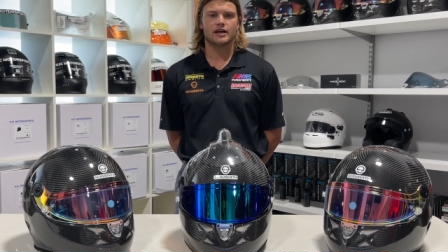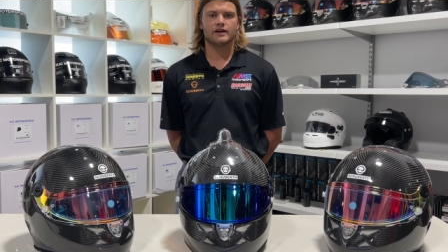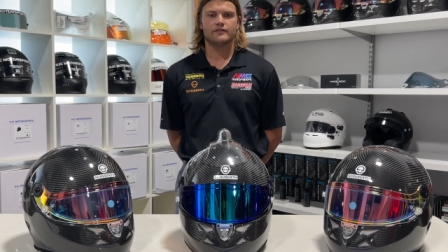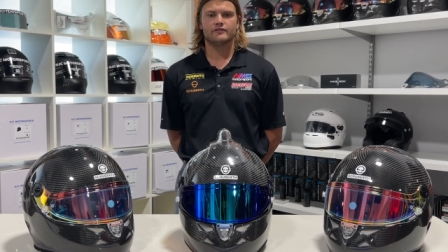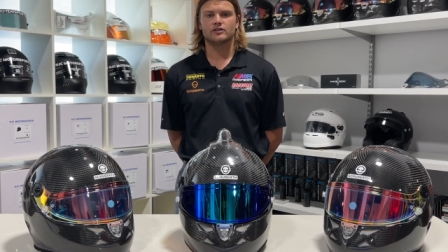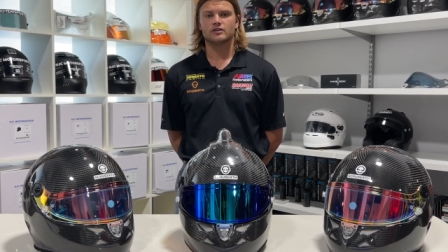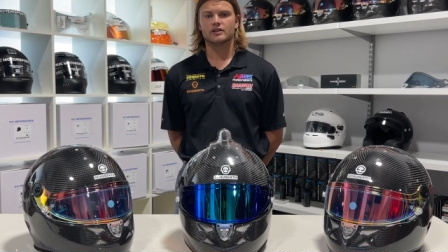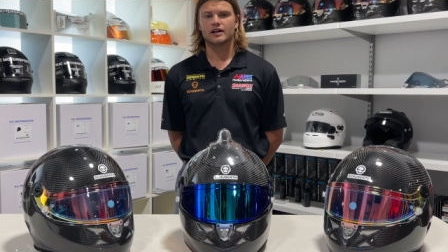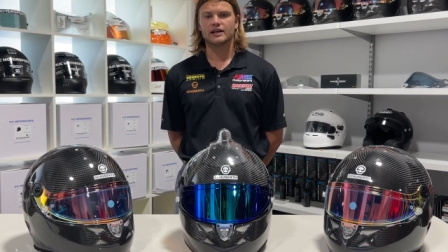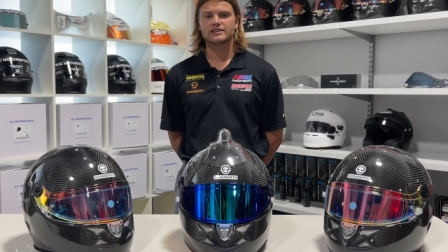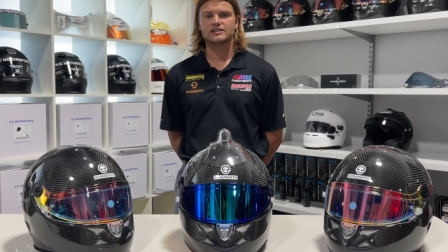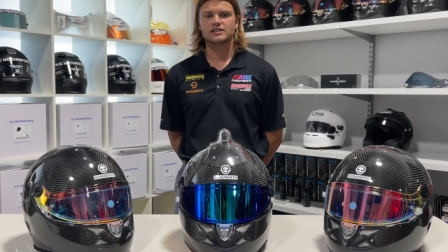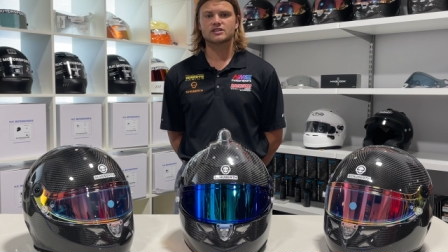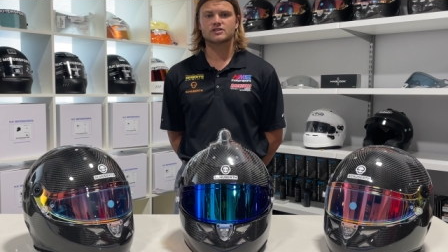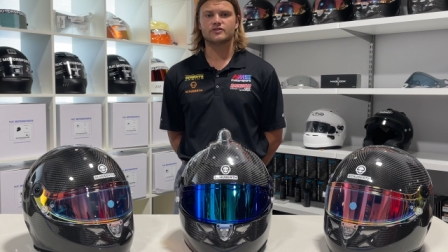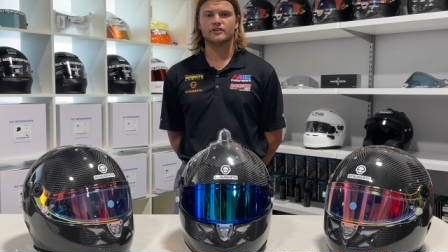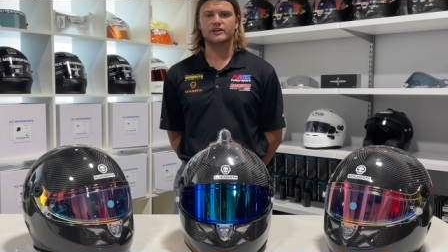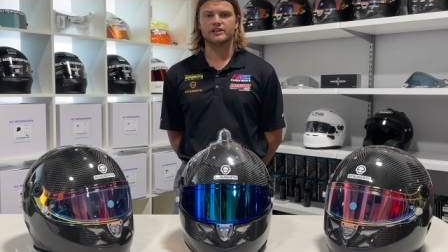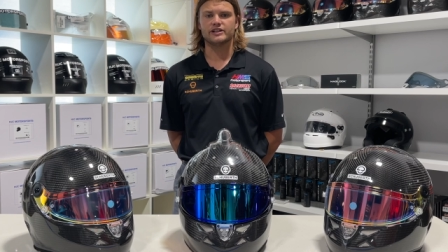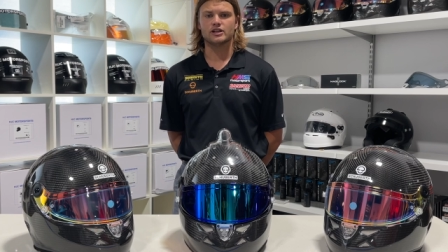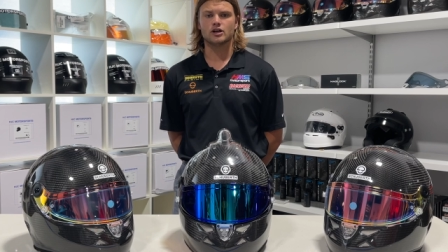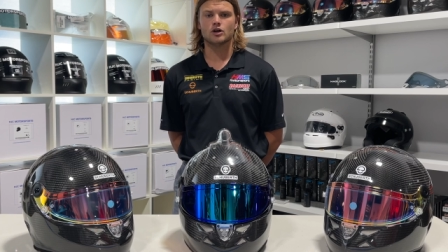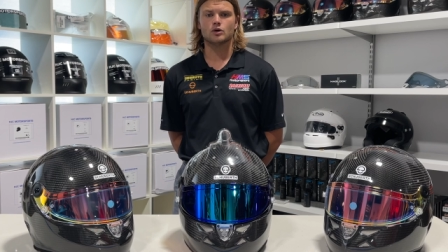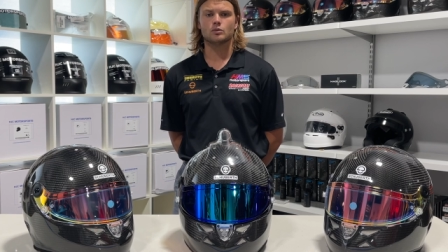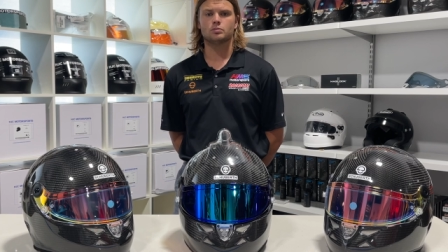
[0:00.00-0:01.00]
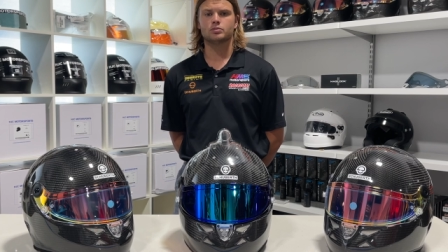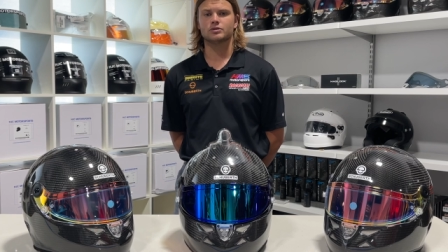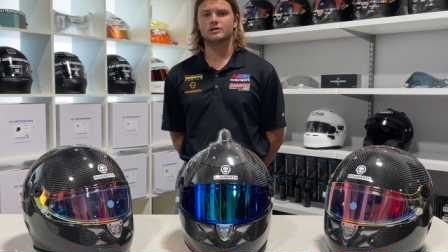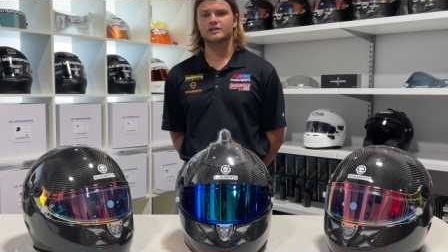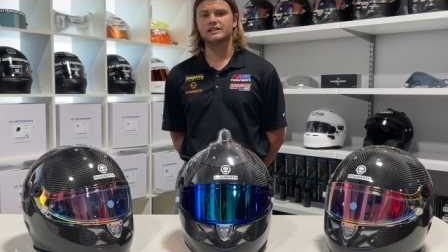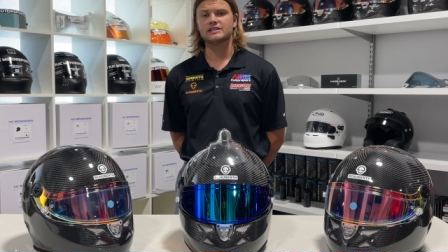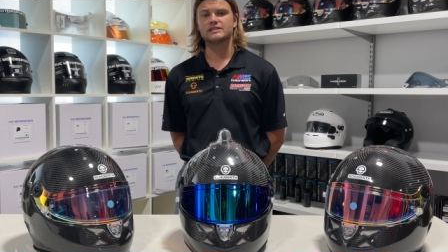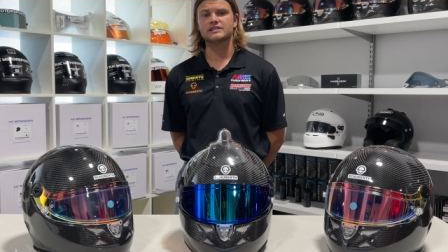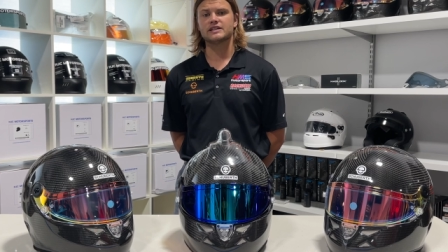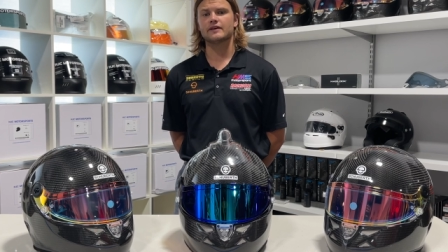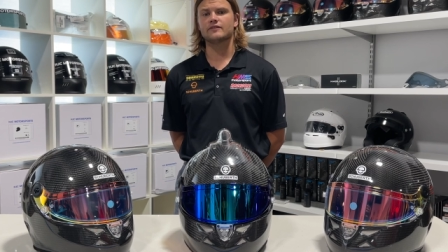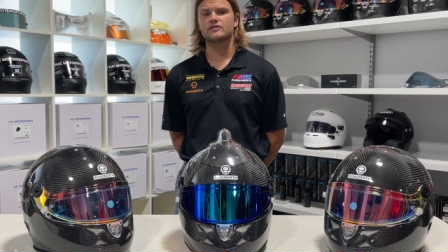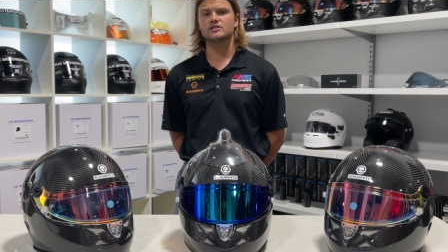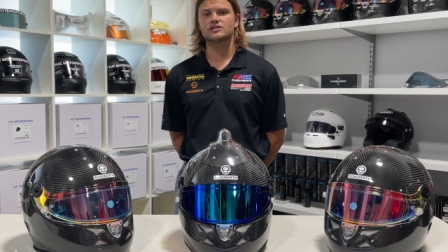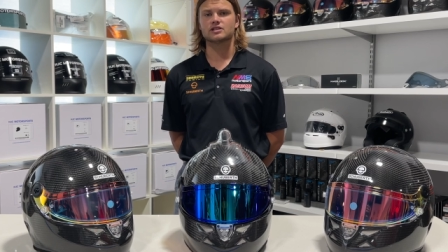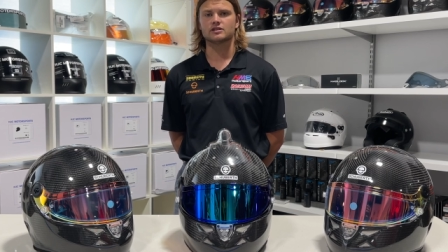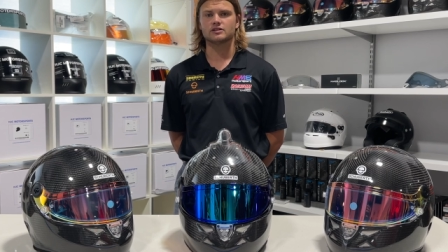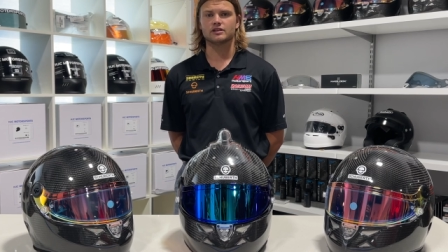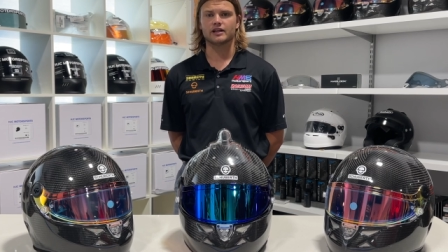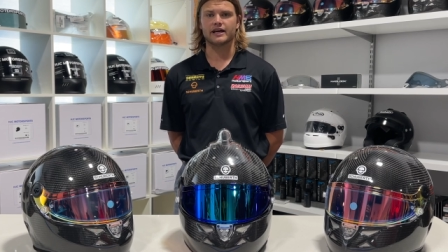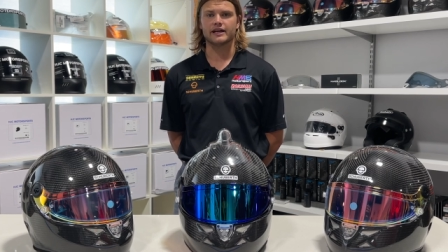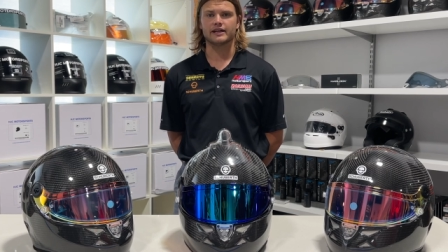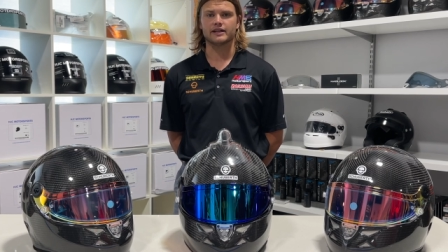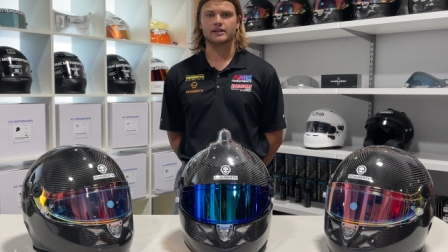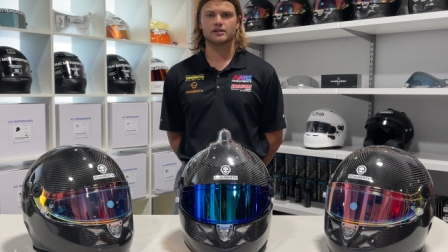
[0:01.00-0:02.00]
If you like this video, please give us a
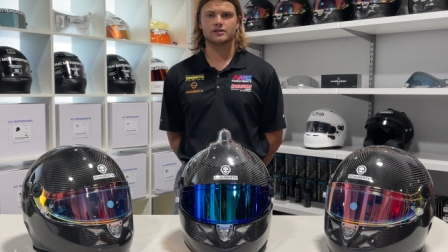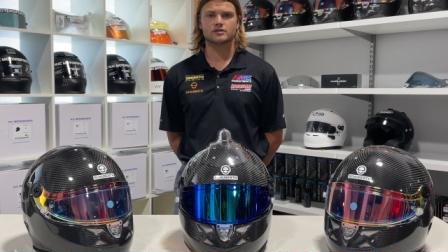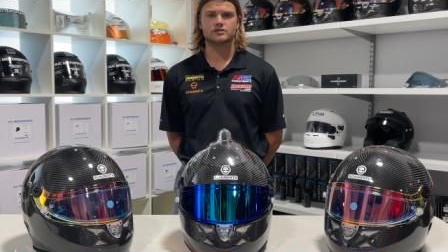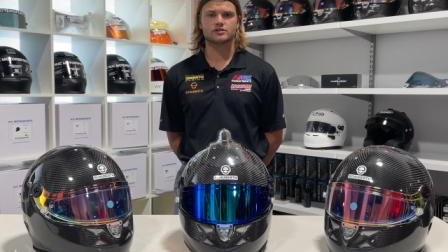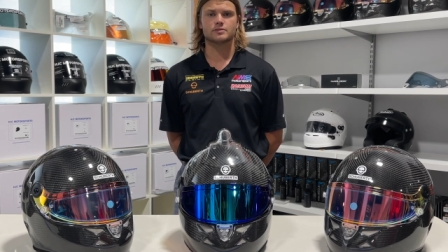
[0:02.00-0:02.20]
like,